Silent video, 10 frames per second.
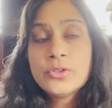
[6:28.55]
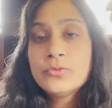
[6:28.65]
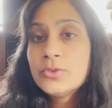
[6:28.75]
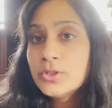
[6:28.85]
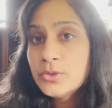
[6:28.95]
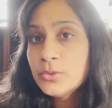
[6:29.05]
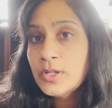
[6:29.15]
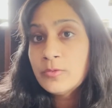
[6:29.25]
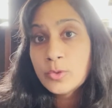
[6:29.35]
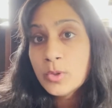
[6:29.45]
the flu
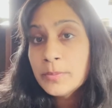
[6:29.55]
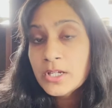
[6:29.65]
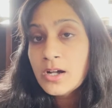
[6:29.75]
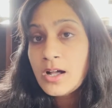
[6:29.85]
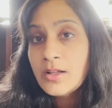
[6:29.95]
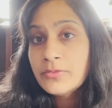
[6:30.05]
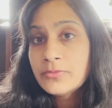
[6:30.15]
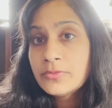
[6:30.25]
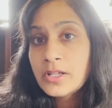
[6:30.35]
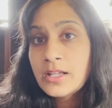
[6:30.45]
and for whooping cough